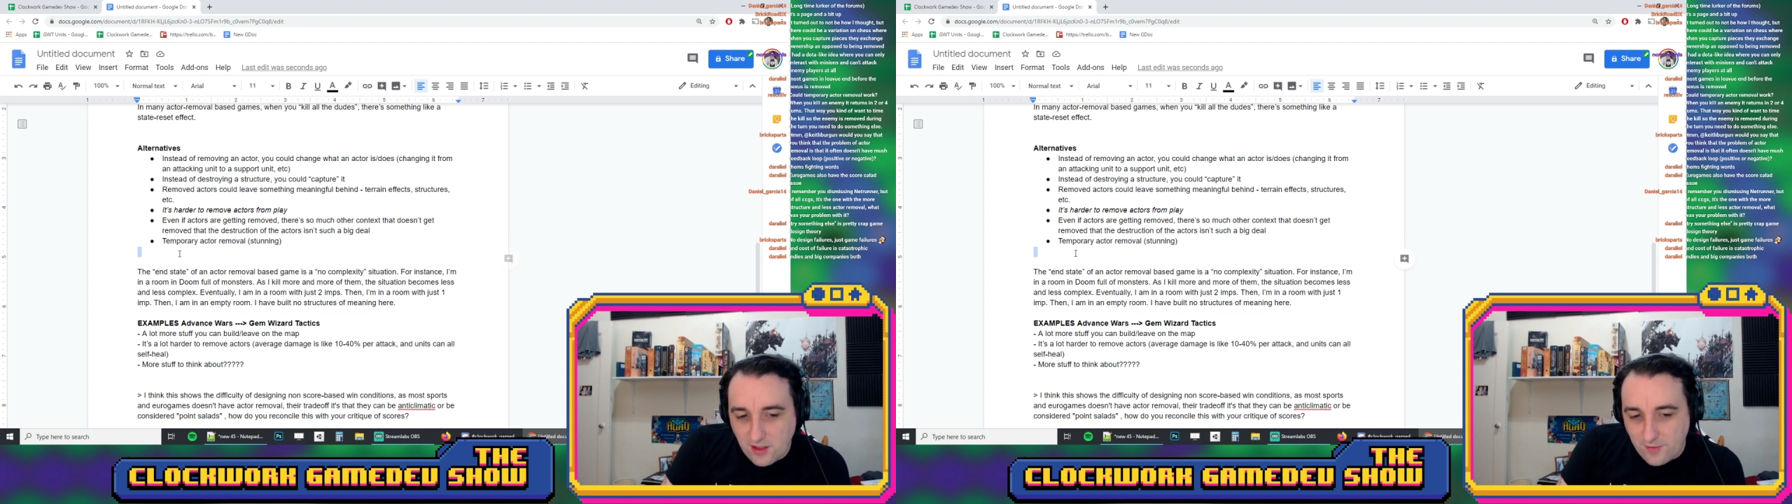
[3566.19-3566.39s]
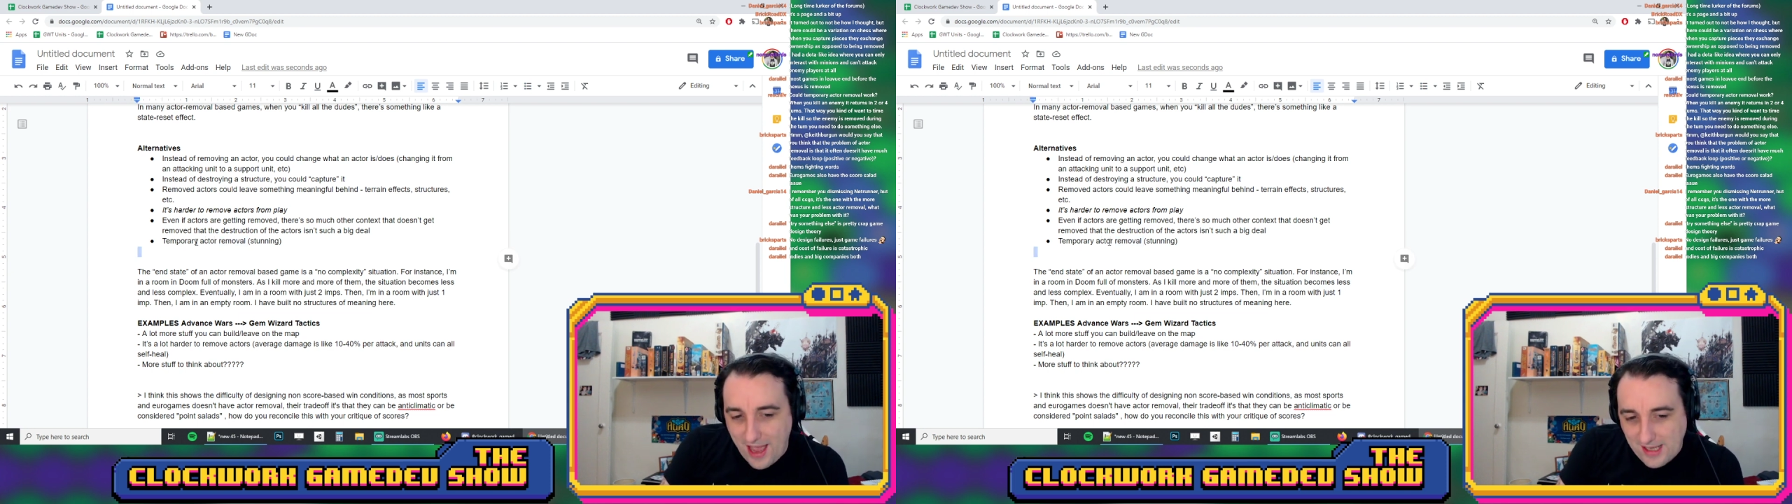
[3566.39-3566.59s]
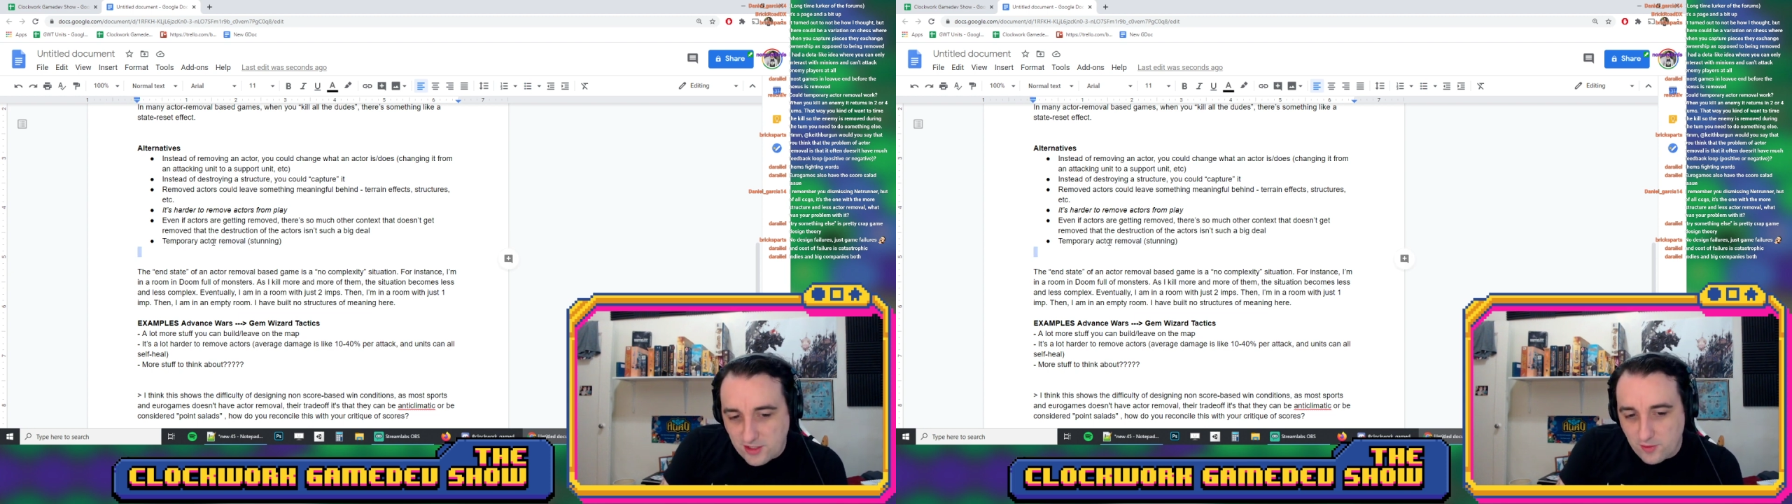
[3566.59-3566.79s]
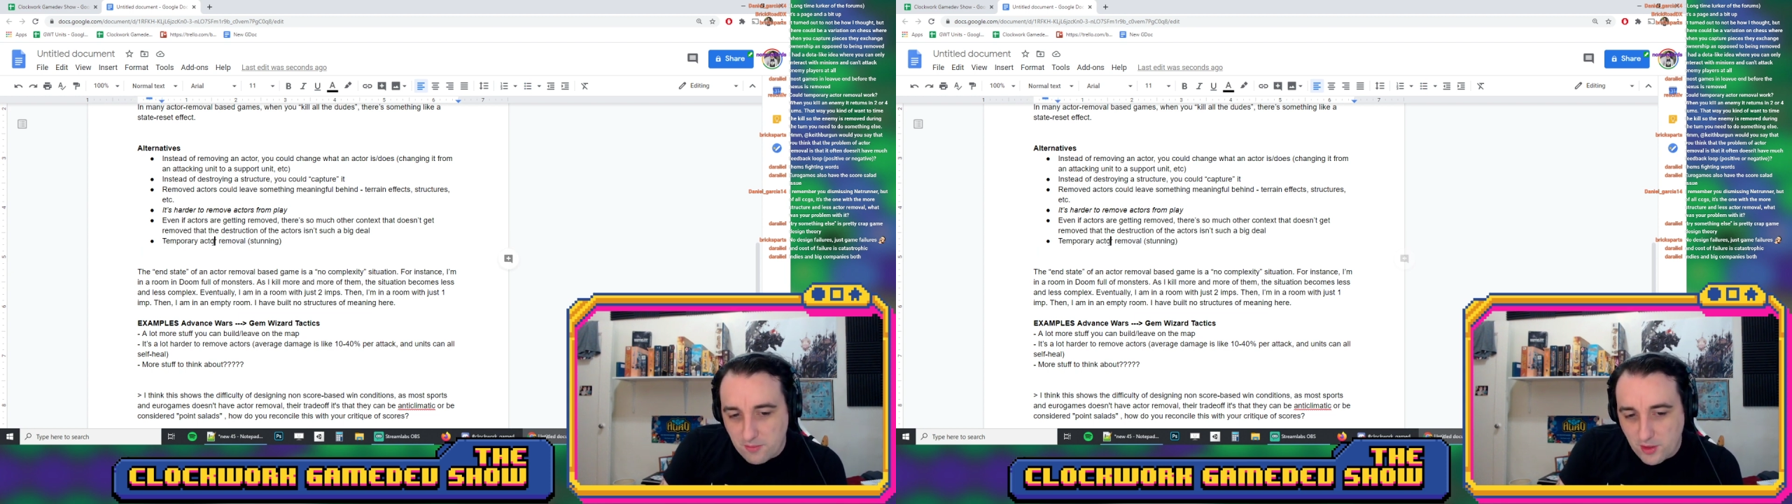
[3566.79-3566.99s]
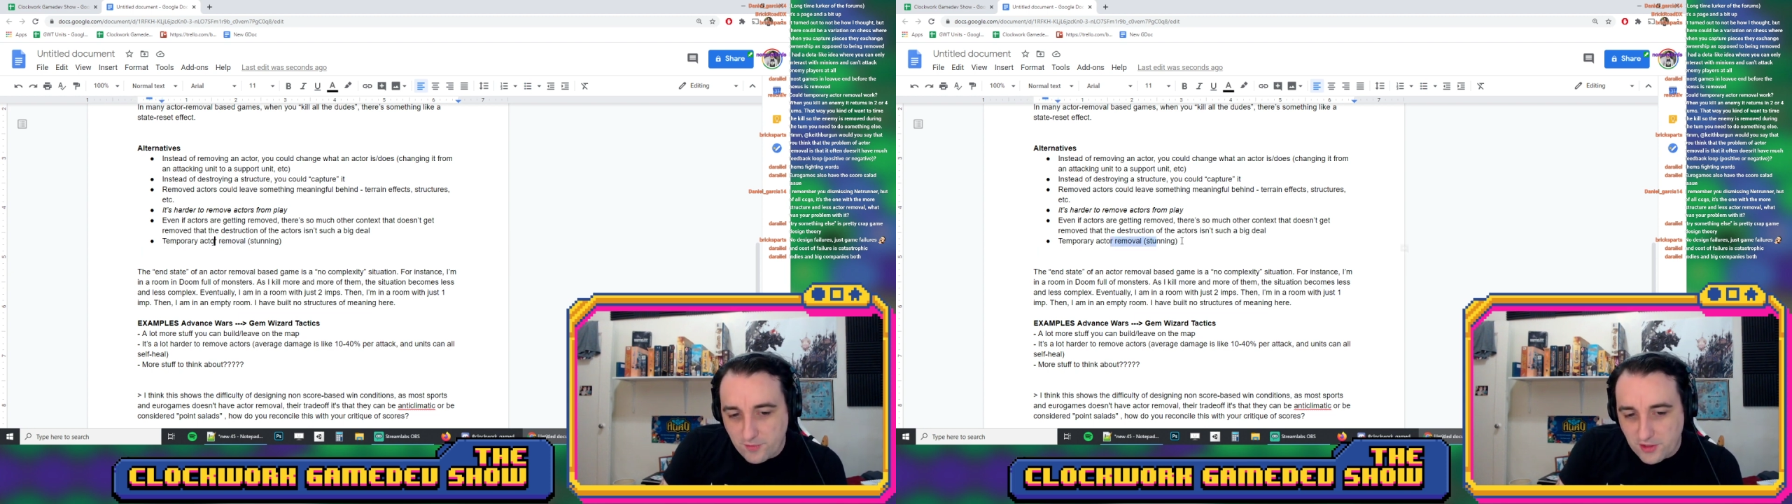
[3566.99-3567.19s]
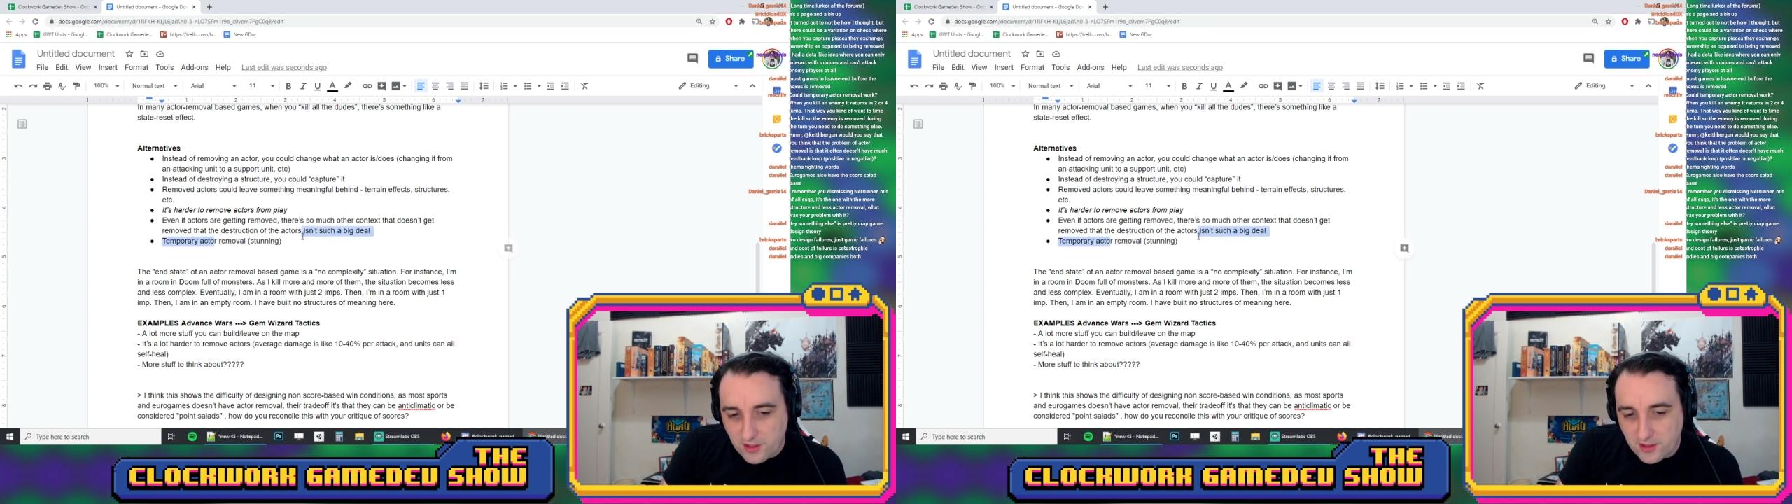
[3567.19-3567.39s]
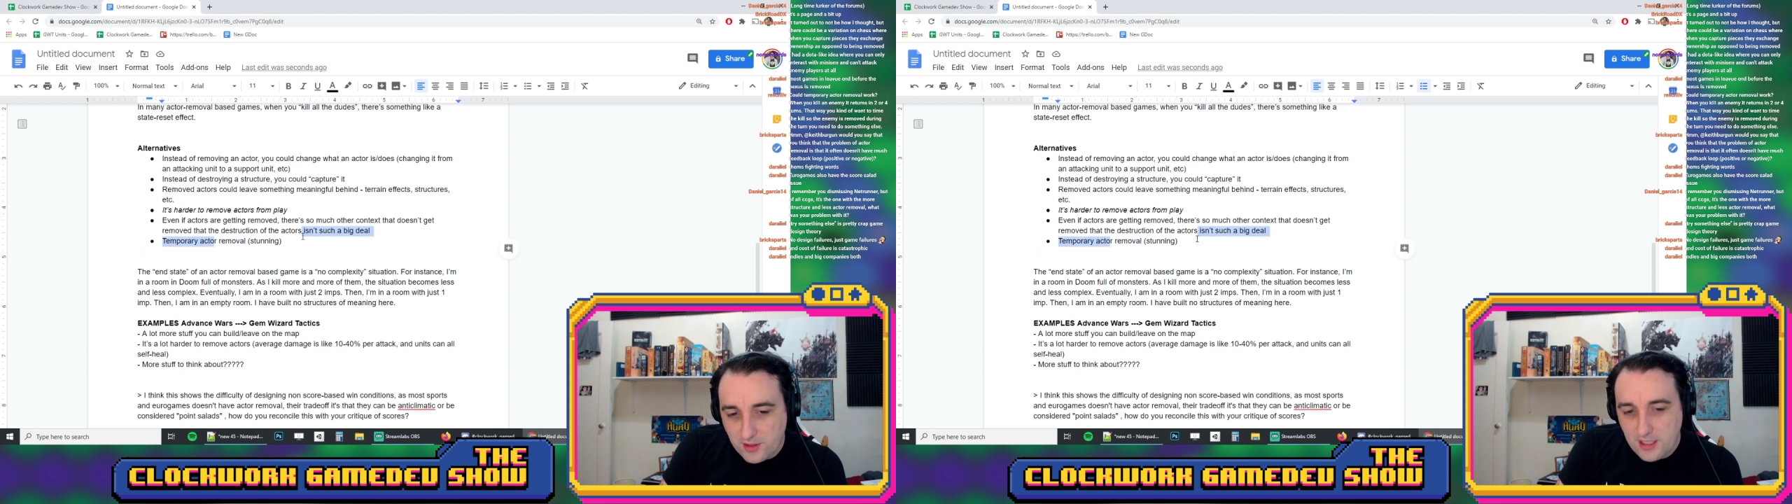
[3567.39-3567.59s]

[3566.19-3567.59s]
of actor removal,